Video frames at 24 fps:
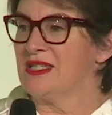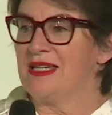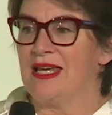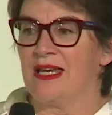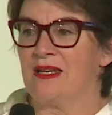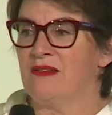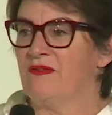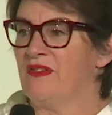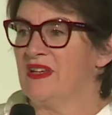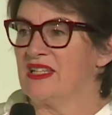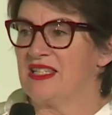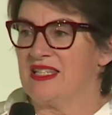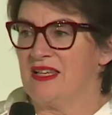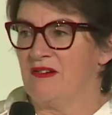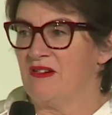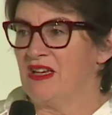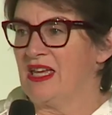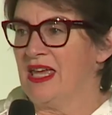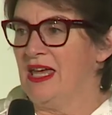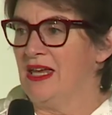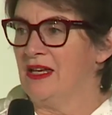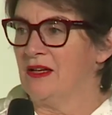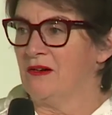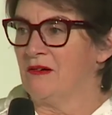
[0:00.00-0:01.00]
None of us are a
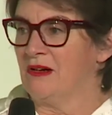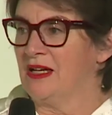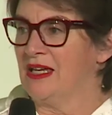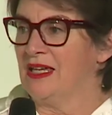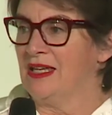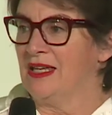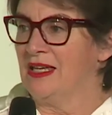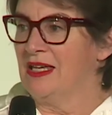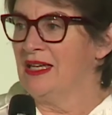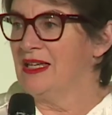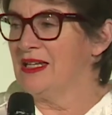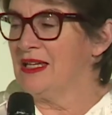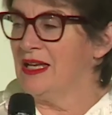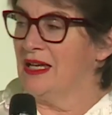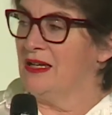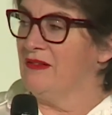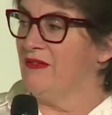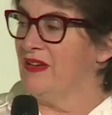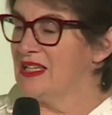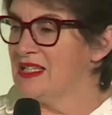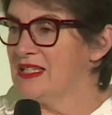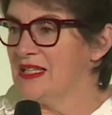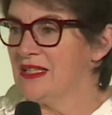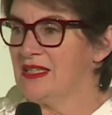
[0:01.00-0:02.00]
category, none of
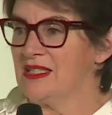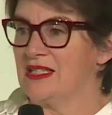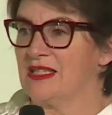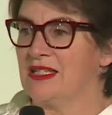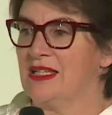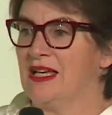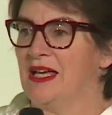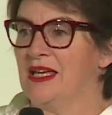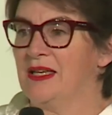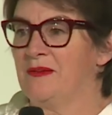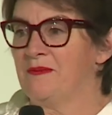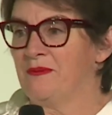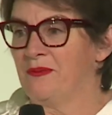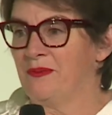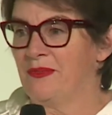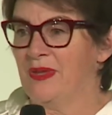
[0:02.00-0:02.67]
us are the same.